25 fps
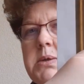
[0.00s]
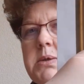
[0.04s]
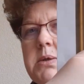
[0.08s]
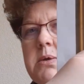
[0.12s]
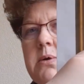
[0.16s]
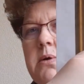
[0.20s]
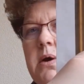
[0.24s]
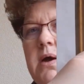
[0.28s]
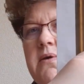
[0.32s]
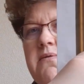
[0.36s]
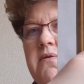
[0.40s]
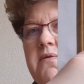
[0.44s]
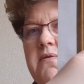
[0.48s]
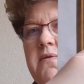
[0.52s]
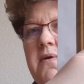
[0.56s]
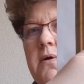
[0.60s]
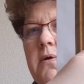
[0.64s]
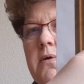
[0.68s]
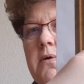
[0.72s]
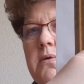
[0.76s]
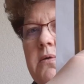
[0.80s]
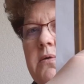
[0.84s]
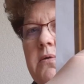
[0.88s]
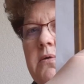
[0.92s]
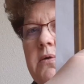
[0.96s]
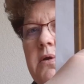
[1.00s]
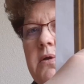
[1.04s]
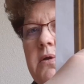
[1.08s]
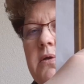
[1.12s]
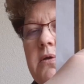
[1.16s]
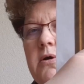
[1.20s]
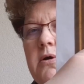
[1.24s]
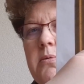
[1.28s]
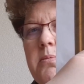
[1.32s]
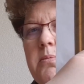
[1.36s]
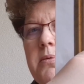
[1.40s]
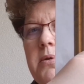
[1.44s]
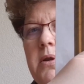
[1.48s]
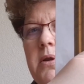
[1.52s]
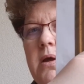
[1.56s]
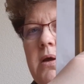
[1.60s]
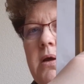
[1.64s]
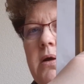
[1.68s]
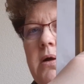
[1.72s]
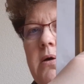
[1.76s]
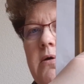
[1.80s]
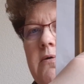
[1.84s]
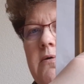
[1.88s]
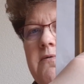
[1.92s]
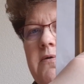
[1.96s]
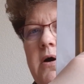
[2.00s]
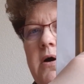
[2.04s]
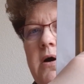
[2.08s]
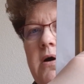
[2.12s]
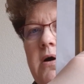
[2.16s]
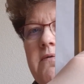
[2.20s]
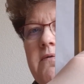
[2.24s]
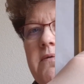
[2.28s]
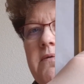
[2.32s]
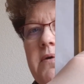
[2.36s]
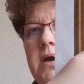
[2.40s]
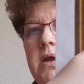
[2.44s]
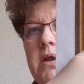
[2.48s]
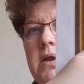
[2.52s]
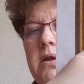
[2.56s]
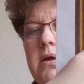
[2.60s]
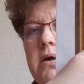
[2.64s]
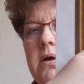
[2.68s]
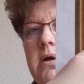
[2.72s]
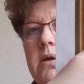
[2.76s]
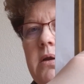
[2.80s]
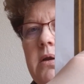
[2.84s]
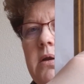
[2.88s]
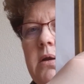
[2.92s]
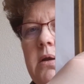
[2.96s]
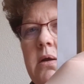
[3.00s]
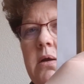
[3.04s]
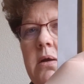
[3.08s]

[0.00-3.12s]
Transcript: So everything on to the top, like over halfway done.